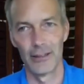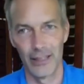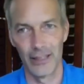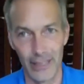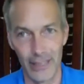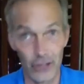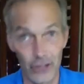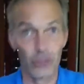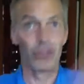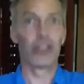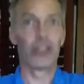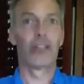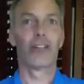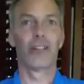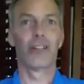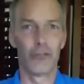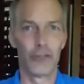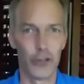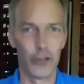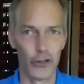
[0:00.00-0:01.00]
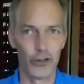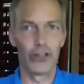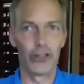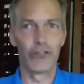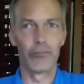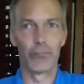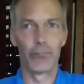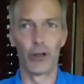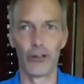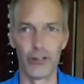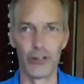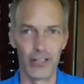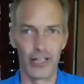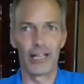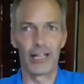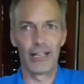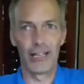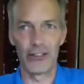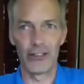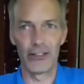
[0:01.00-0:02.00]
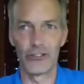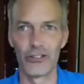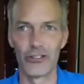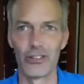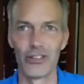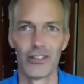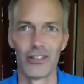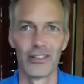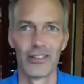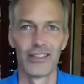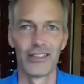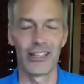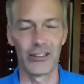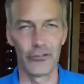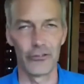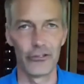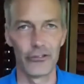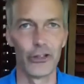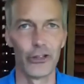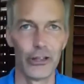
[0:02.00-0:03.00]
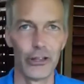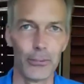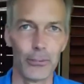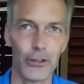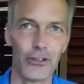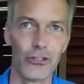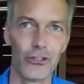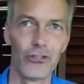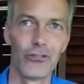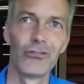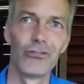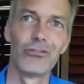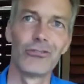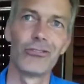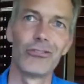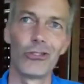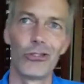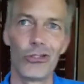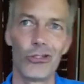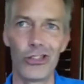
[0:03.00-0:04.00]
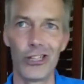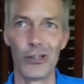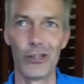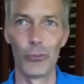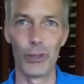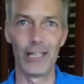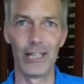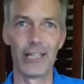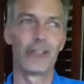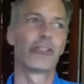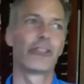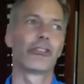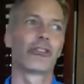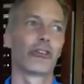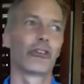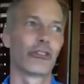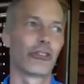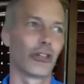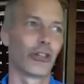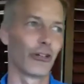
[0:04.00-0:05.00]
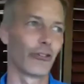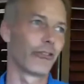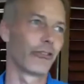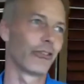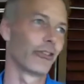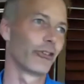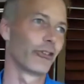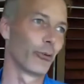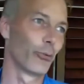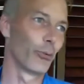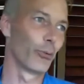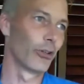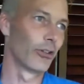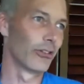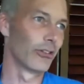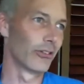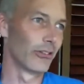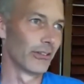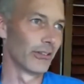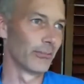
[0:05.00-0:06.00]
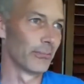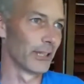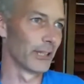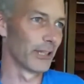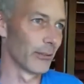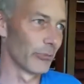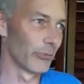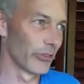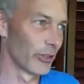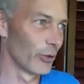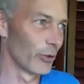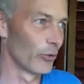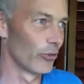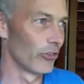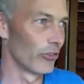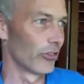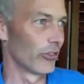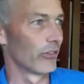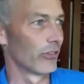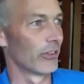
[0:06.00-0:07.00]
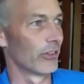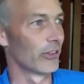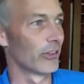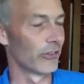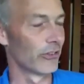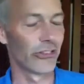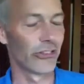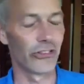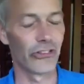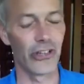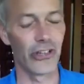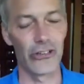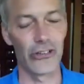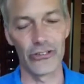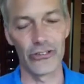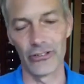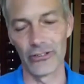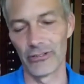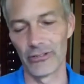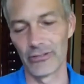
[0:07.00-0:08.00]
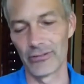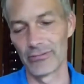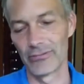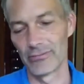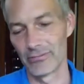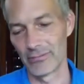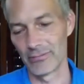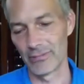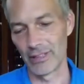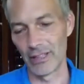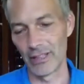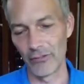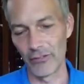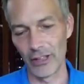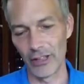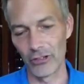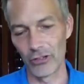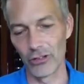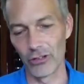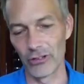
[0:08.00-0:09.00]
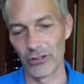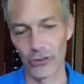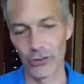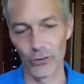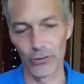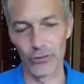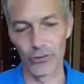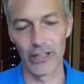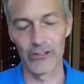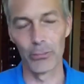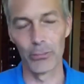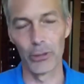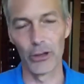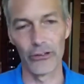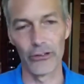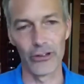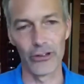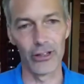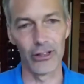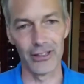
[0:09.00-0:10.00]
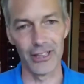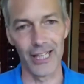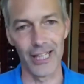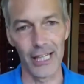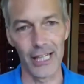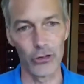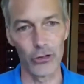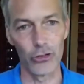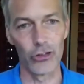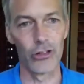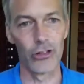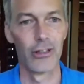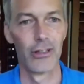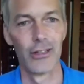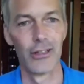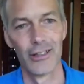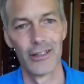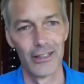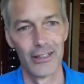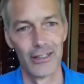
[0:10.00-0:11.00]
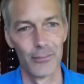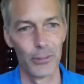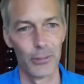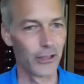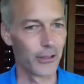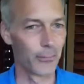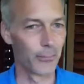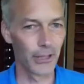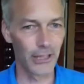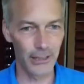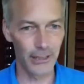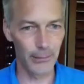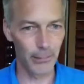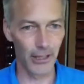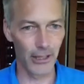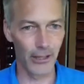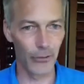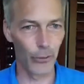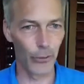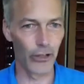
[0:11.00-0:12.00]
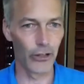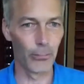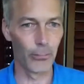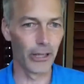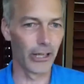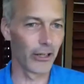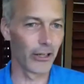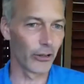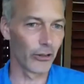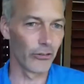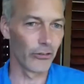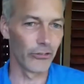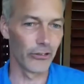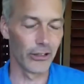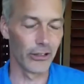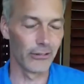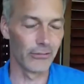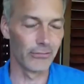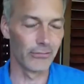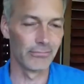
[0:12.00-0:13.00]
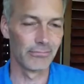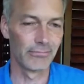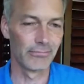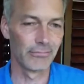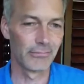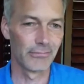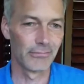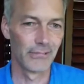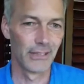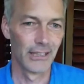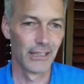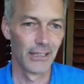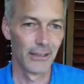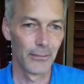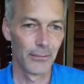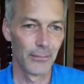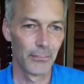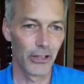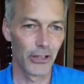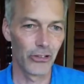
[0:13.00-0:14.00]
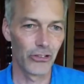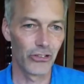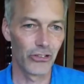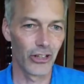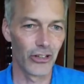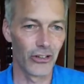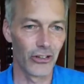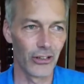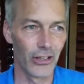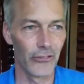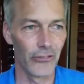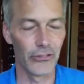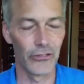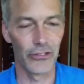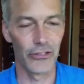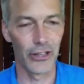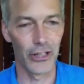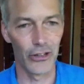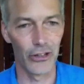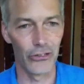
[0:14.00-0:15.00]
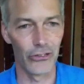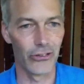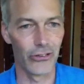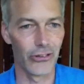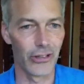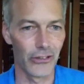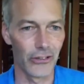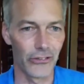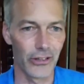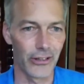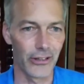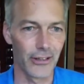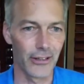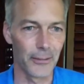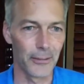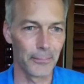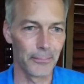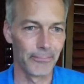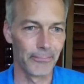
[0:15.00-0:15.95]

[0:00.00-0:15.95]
Then the fury of Martha kind of gets, not the fury, but she releases herself into the world and becomes a huge success and innovation. So that's Martha Uncaged. But completely, I read her biography and based on her love affairs and things like that.